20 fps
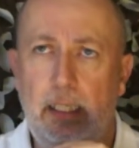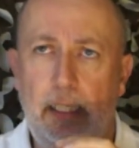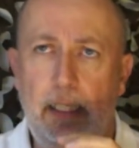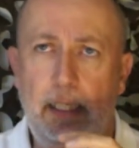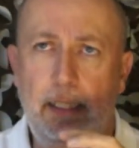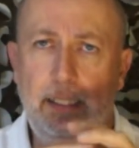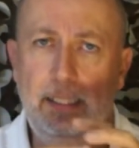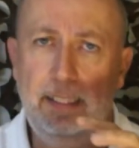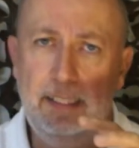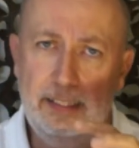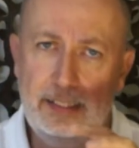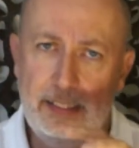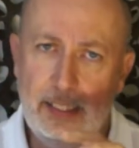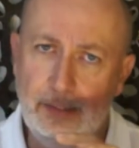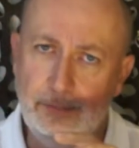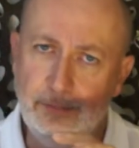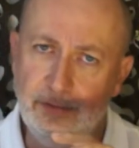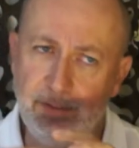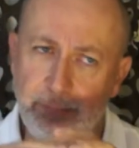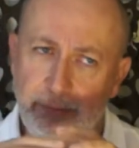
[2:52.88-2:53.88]
And then it
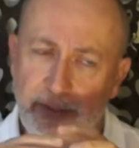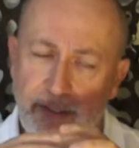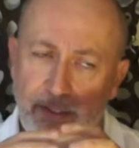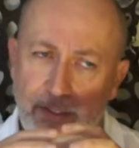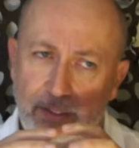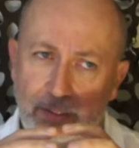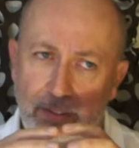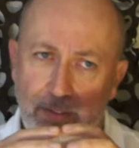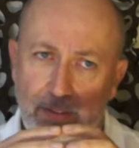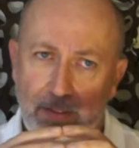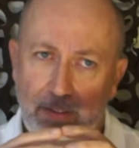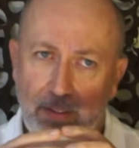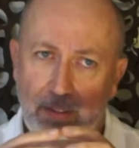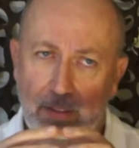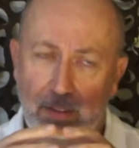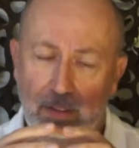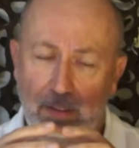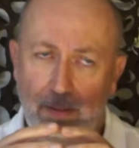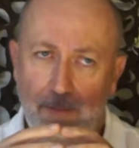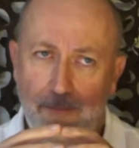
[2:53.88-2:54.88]
came to me that,
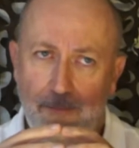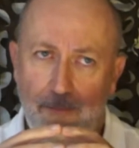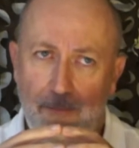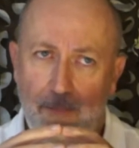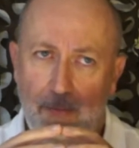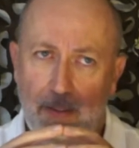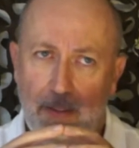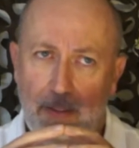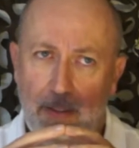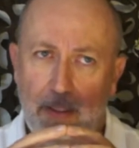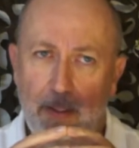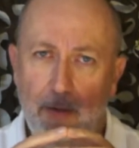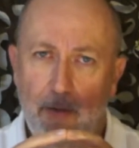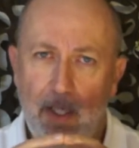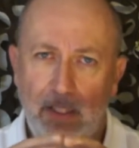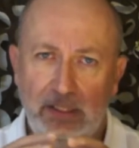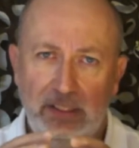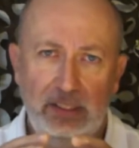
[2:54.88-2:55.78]
I